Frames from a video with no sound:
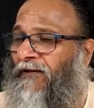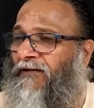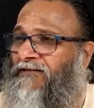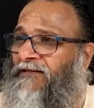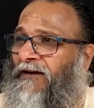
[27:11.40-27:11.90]

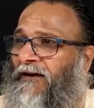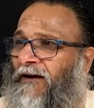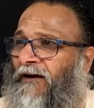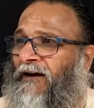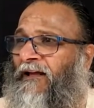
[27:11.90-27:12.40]
is
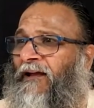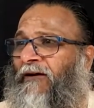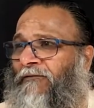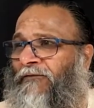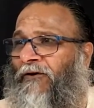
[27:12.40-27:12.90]
the
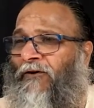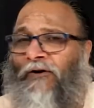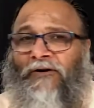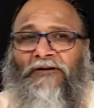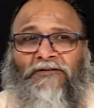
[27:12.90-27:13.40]
clicking of the
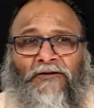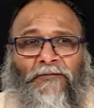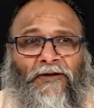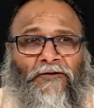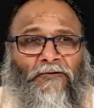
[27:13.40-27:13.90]
clock
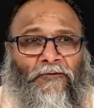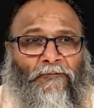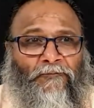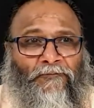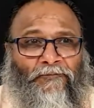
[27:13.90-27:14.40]
disturbing you?
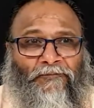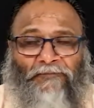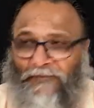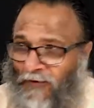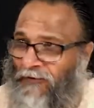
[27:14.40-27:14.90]

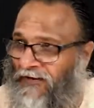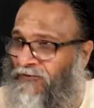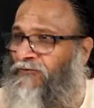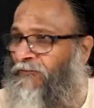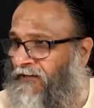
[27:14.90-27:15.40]
Now,
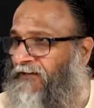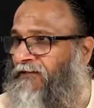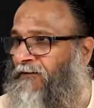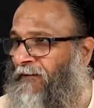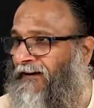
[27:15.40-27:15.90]
next two
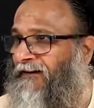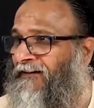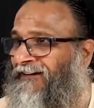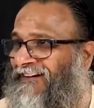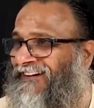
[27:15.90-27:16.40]
minutes, it might.